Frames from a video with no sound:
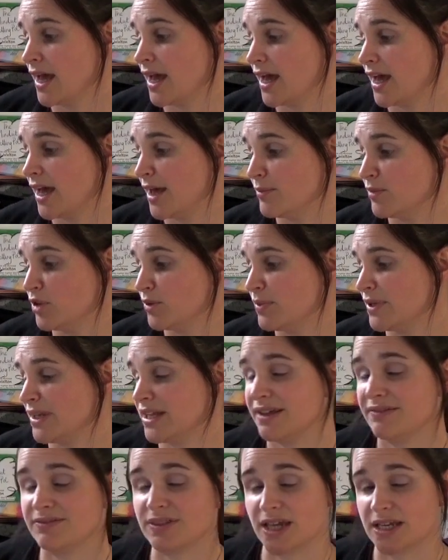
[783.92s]
You
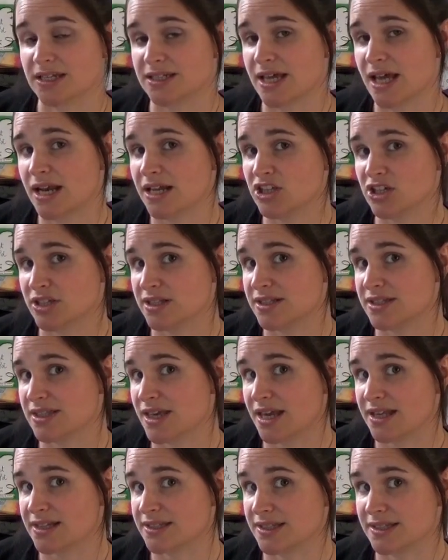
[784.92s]
believe that intelligence
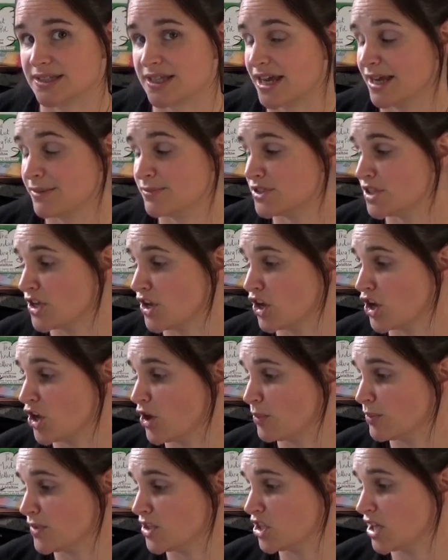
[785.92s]
stays the same, so it
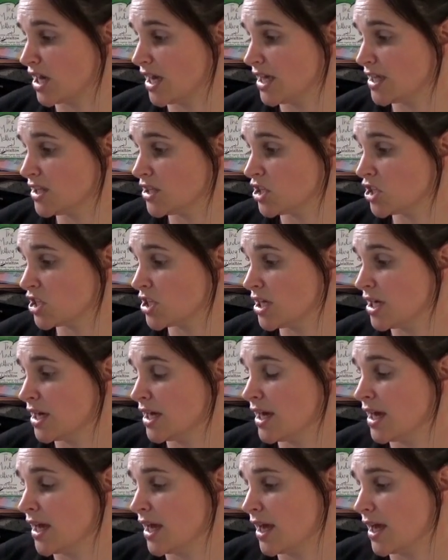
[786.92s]
can't be changed.
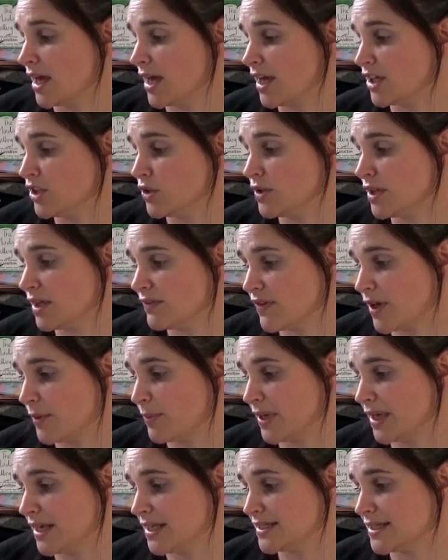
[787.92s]
You give
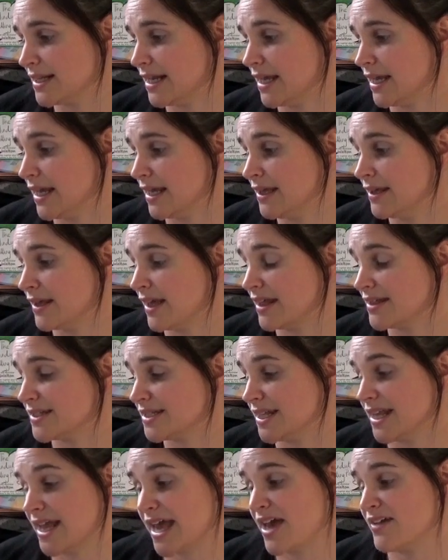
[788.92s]
up easily.
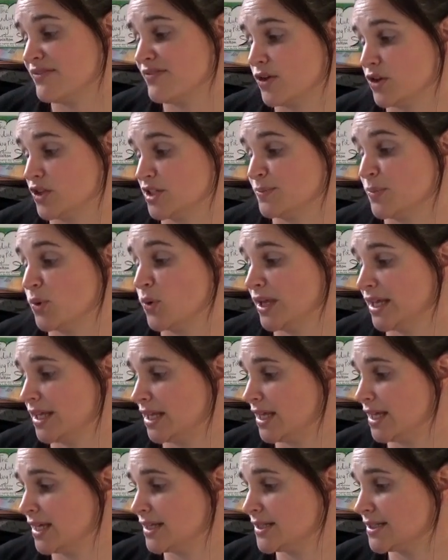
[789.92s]
See effort as
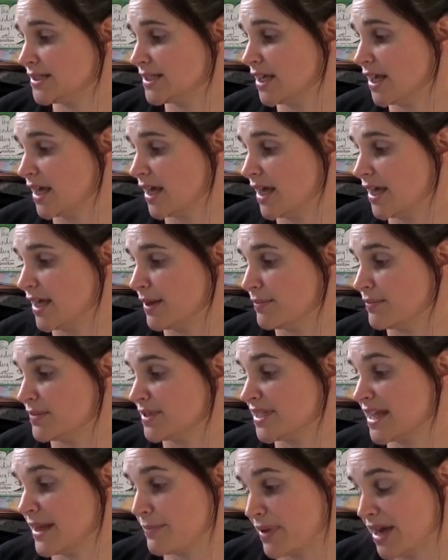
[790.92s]
pointless.
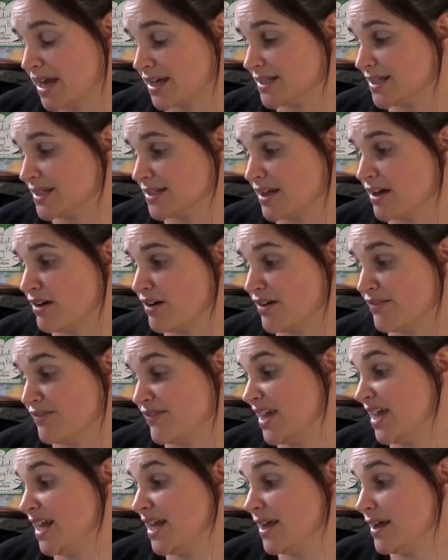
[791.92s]
Setbacks are
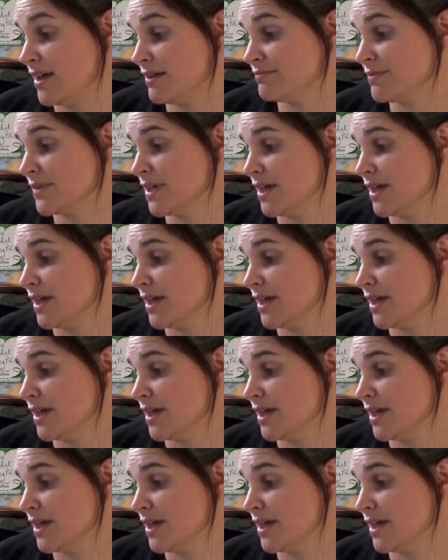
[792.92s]
failure.